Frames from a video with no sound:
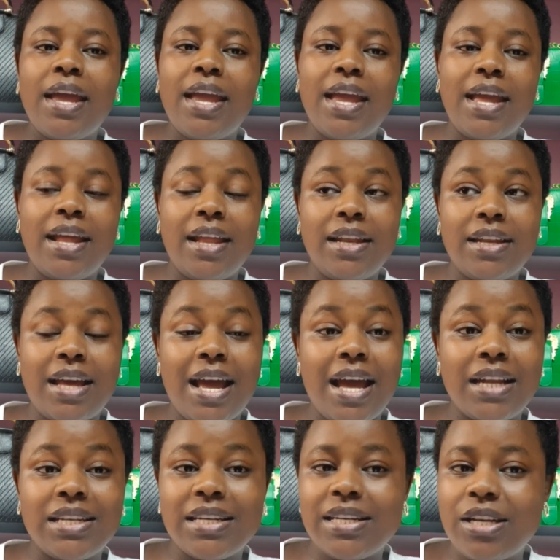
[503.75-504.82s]
and
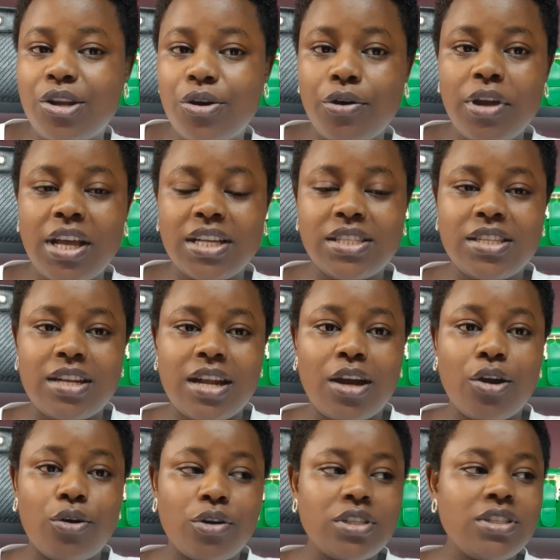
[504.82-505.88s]
at no extra
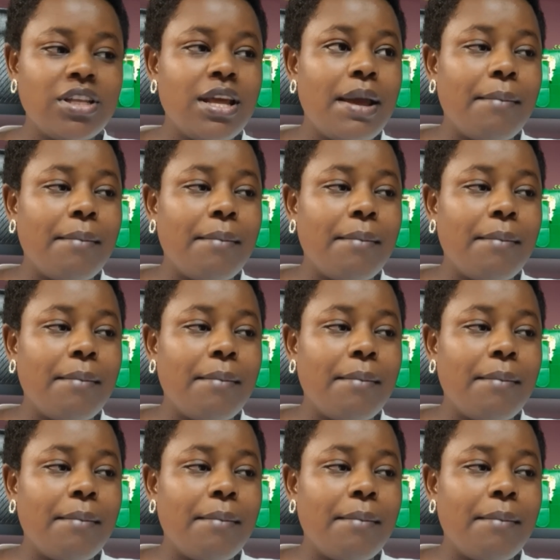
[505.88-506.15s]
cost.